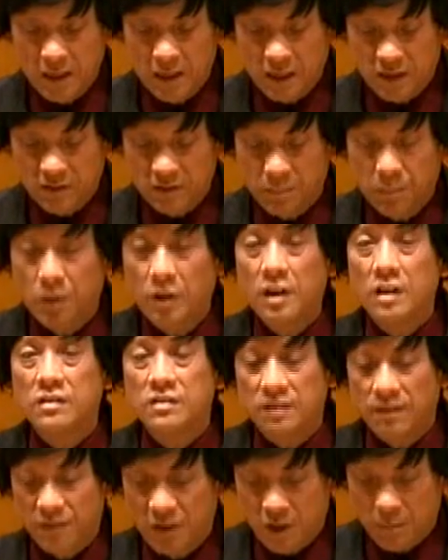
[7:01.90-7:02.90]
in the
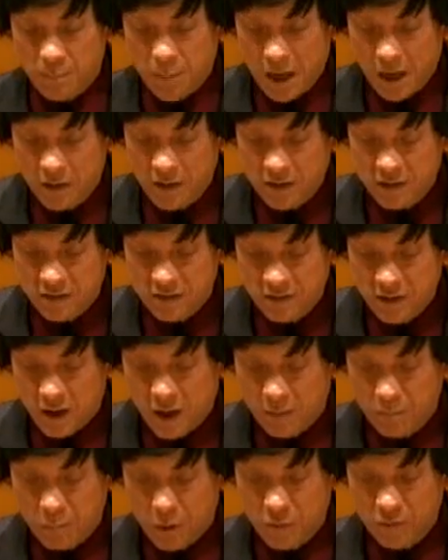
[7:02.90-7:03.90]
experience of their parents
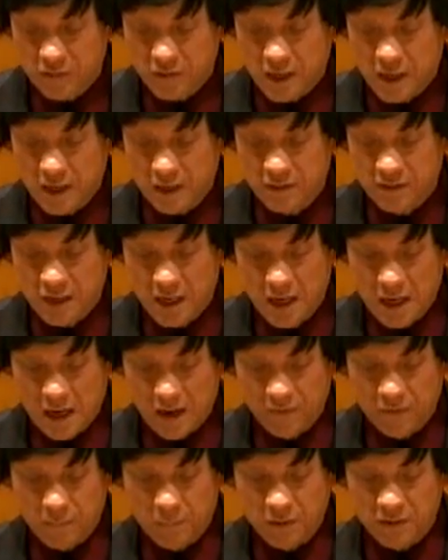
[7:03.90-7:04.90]
on both sides
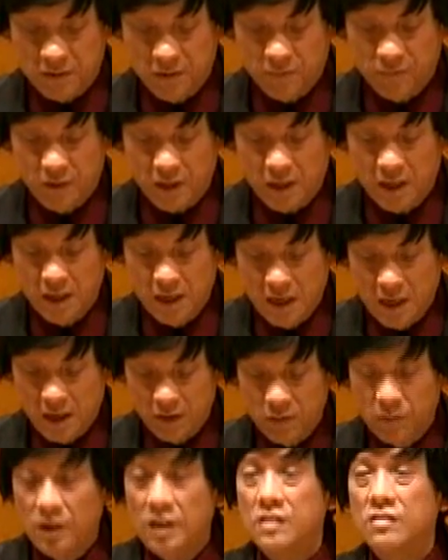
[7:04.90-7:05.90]
of the Pacific
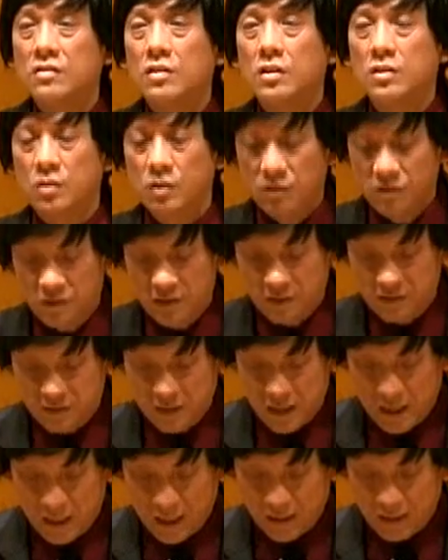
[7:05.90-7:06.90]
through institutions
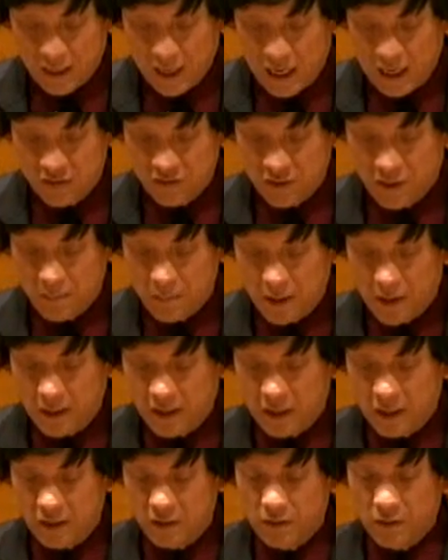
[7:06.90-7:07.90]
like the Asian
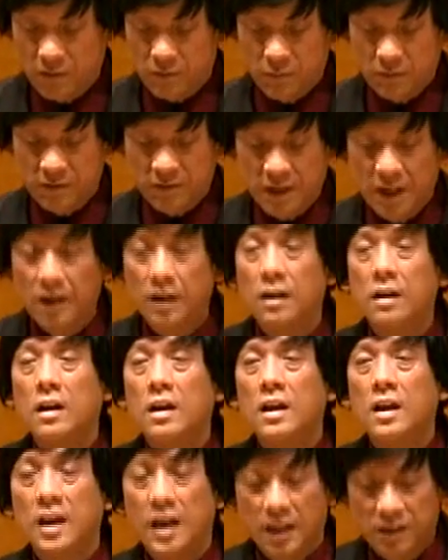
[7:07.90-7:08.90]
American Cultural Center
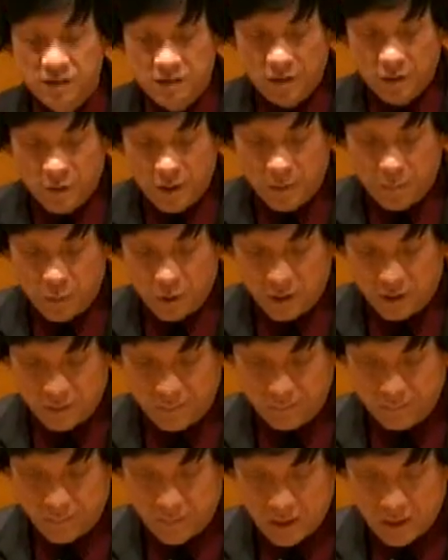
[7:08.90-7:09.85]
at Stony Brook.